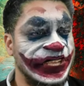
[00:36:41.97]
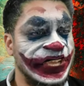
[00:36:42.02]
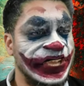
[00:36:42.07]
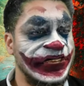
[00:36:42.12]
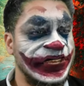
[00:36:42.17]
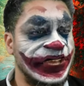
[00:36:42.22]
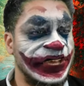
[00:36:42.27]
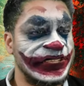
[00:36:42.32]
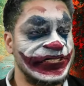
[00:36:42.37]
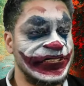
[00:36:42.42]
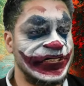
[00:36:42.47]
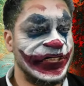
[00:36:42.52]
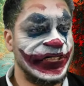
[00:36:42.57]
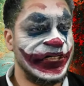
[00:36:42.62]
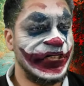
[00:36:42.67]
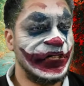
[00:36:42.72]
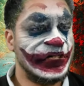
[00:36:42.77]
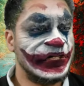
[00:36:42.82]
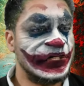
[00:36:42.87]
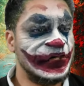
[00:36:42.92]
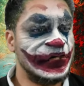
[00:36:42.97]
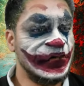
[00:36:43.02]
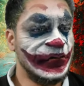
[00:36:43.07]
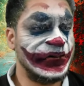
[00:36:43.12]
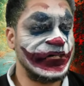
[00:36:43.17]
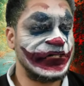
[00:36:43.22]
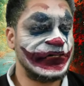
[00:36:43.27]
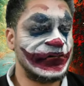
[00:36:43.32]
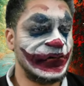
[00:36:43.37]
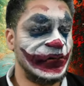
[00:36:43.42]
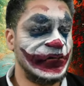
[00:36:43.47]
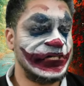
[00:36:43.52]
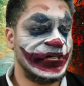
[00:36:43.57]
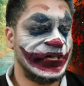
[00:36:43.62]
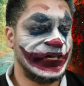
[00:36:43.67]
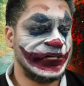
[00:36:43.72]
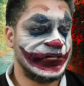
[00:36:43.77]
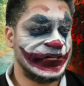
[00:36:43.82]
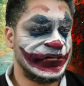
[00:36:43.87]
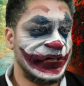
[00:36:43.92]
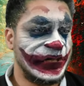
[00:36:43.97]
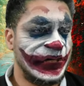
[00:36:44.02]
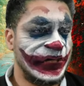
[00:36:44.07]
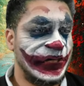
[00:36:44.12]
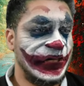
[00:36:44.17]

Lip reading: guy Nazi super soldiers,